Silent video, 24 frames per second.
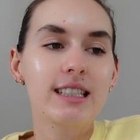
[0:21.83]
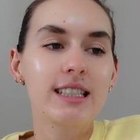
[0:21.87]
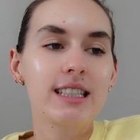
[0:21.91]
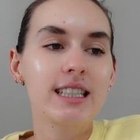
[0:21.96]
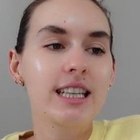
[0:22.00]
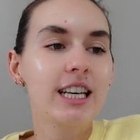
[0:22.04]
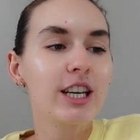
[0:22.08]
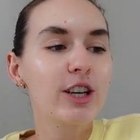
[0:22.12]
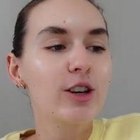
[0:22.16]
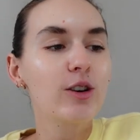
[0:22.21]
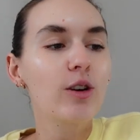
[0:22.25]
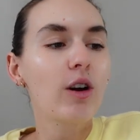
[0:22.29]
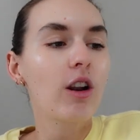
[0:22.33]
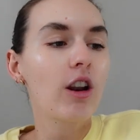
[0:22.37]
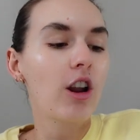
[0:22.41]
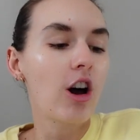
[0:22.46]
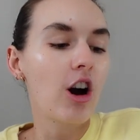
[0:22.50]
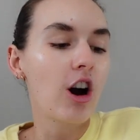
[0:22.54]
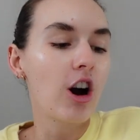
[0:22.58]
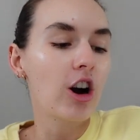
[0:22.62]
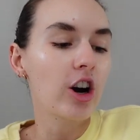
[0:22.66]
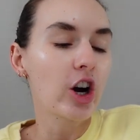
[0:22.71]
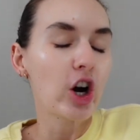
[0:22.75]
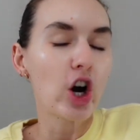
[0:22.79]
take you
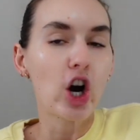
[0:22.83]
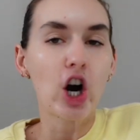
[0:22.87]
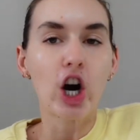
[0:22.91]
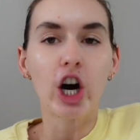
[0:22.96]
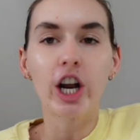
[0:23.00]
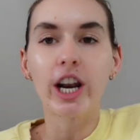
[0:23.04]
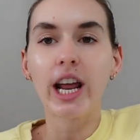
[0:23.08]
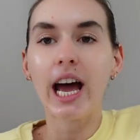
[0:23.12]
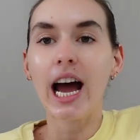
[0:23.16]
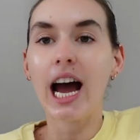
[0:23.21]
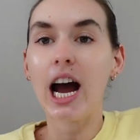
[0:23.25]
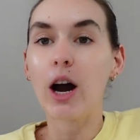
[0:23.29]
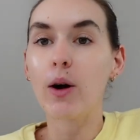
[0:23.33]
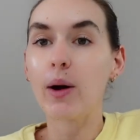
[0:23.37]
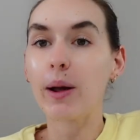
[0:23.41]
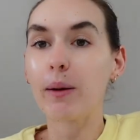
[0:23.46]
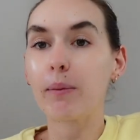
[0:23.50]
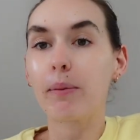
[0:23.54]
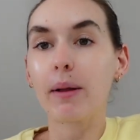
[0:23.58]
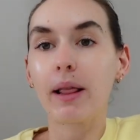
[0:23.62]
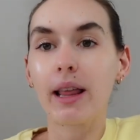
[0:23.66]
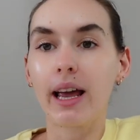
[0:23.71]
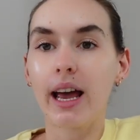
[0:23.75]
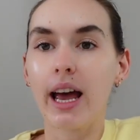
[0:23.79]
along on how I
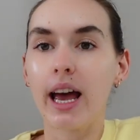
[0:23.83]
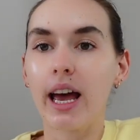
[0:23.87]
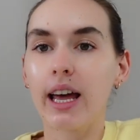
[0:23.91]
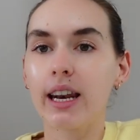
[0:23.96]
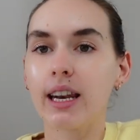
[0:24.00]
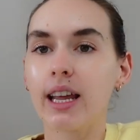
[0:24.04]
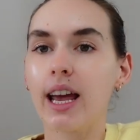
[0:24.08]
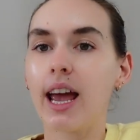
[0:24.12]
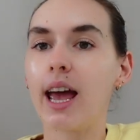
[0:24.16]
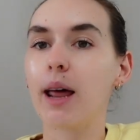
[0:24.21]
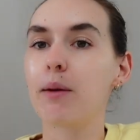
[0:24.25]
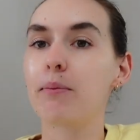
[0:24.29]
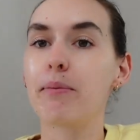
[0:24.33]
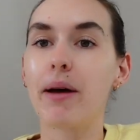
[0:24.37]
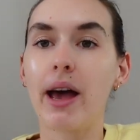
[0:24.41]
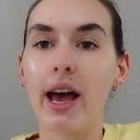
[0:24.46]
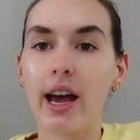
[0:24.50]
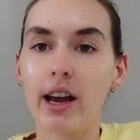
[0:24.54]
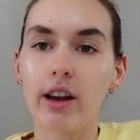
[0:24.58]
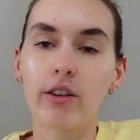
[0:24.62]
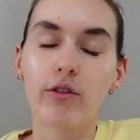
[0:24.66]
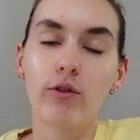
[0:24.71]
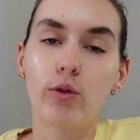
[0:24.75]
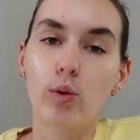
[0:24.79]
plan and
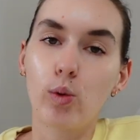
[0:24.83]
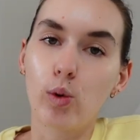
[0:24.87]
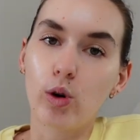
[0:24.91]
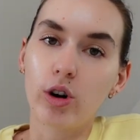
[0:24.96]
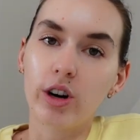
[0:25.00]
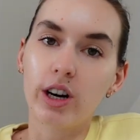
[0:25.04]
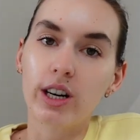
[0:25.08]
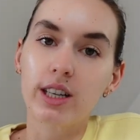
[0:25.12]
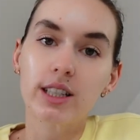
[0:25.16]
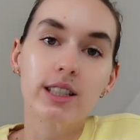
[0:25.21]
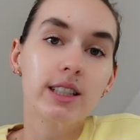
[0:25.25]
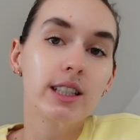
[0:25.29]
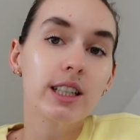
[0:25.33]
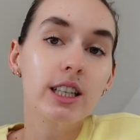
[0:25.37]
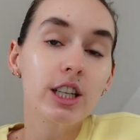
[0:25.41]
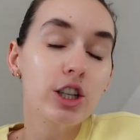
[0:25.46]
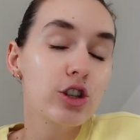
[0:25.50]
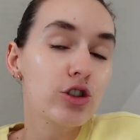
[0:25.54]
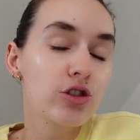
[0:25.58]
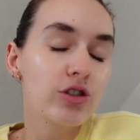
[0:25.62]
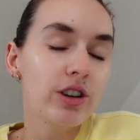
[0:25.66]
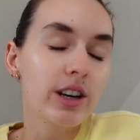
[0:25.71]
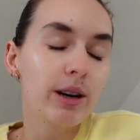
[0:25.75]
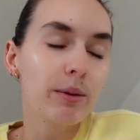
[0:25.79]
pack for a city
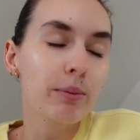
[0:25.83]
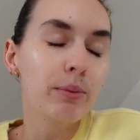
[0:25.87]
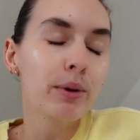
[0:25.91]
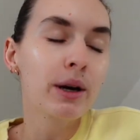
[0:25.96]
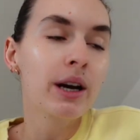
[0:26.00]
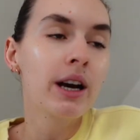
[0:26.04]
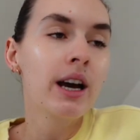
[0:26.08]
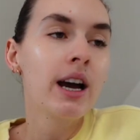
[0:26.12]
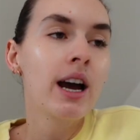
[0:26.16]
trip.